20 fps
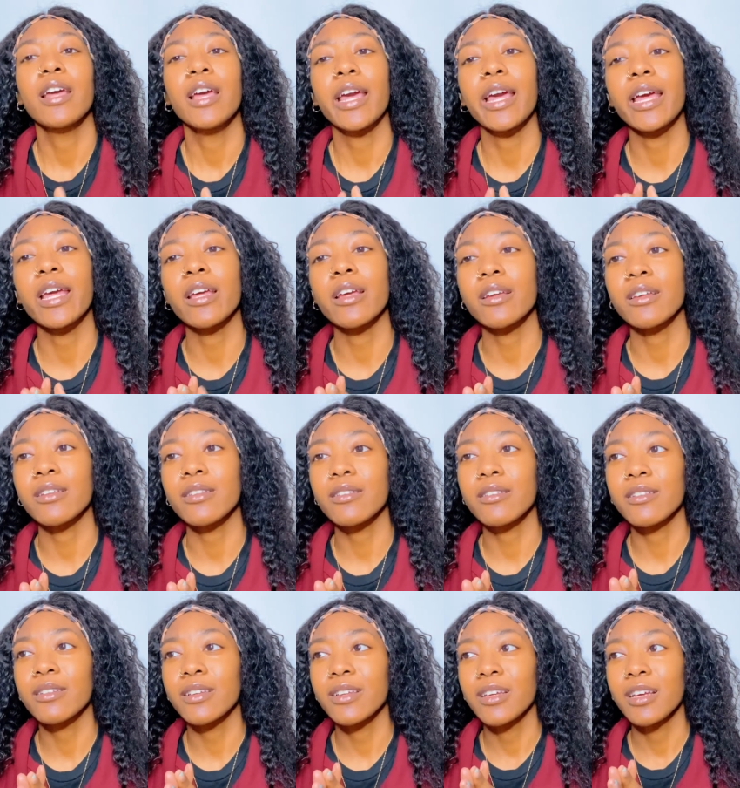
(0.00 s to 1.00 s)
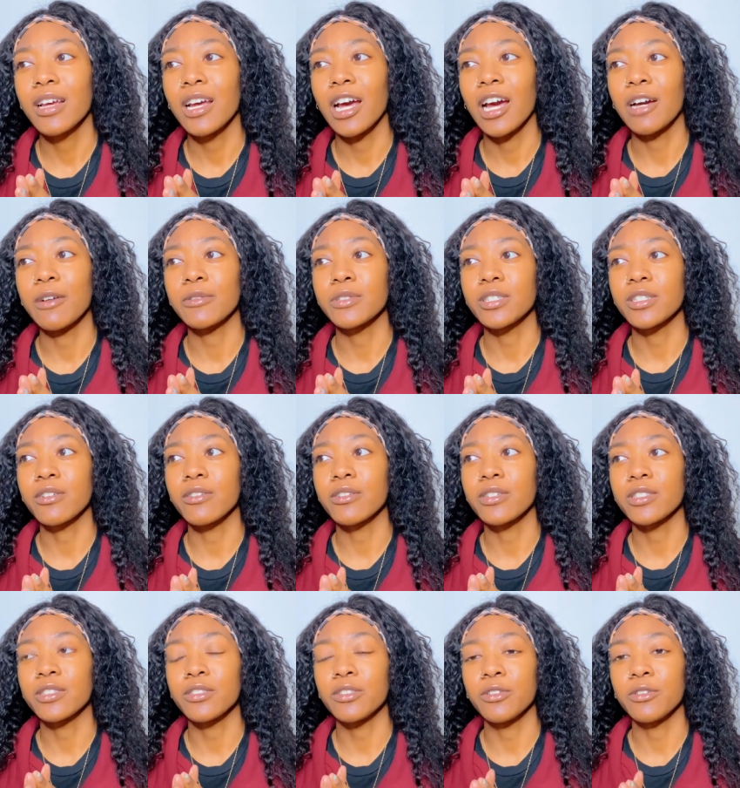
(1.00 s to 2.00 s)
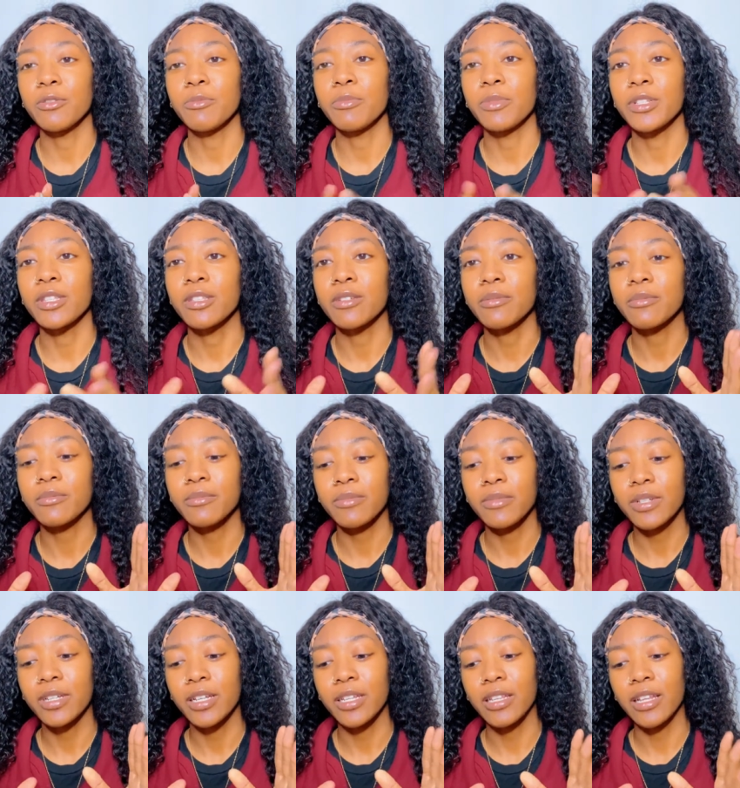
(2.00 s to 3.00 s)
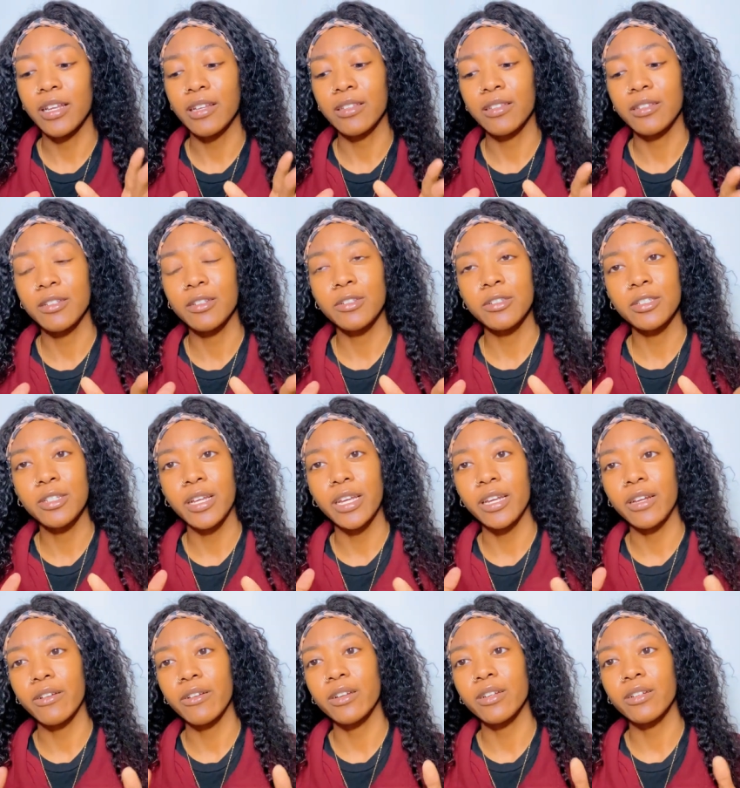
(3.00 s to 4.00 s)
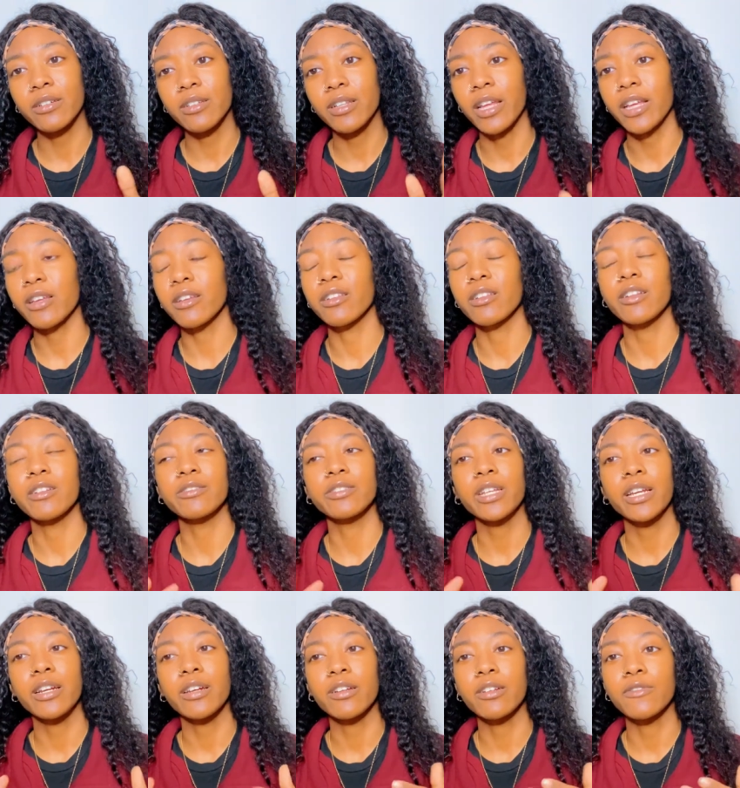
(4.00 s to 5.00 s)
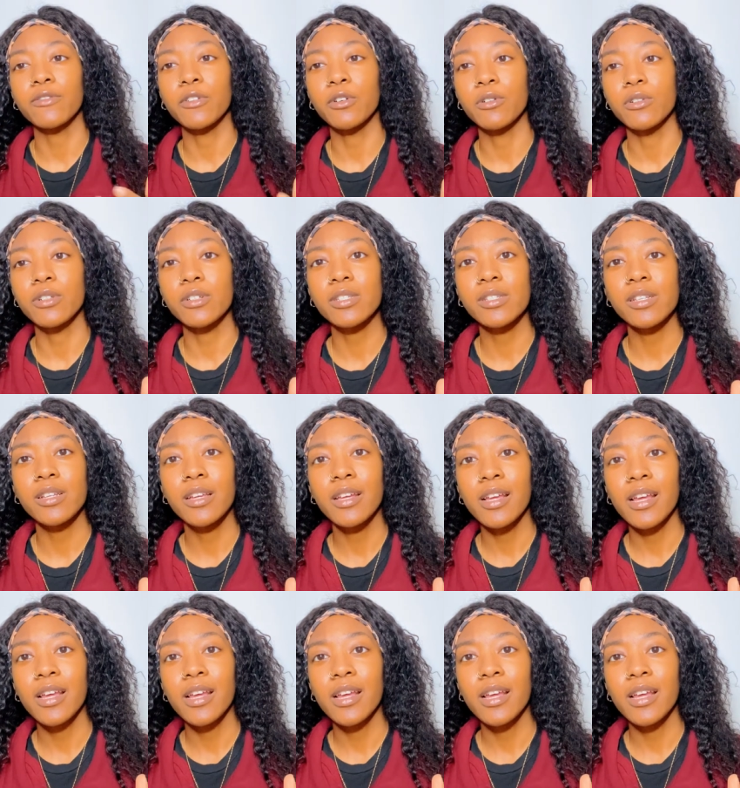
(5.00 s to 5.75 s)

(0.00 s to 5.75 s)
And I was going to put them in like a little area, like a closed area, of course